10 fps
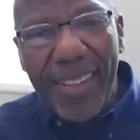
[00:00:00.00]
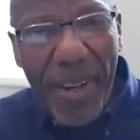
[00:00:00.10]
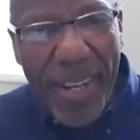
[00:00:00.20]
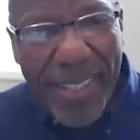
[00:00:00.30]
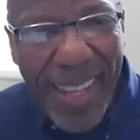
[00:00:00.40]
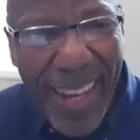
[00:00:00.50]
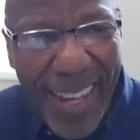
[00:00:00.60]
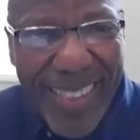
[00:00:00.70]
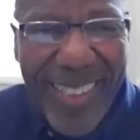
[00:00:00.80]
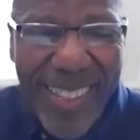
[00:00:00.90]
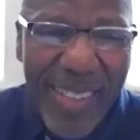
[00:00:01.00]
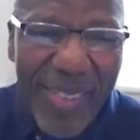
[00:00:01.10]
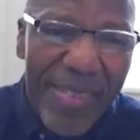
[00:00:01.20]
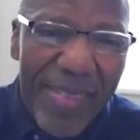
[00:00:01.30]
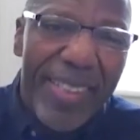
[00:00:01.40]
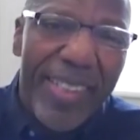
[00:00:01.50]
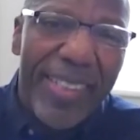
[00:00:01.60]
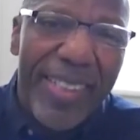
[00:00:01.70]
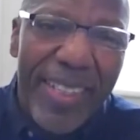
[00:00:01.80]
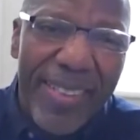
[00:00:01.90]
I raise that to
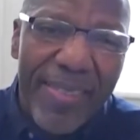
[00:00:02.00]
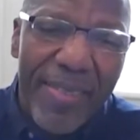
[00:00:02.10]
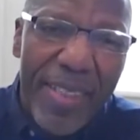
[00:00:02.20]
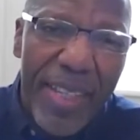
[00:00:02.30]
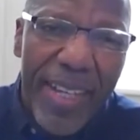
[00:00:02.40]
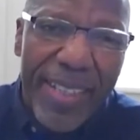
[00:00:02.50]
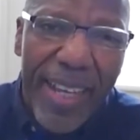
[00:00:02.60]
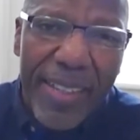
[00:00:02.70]
to then uh,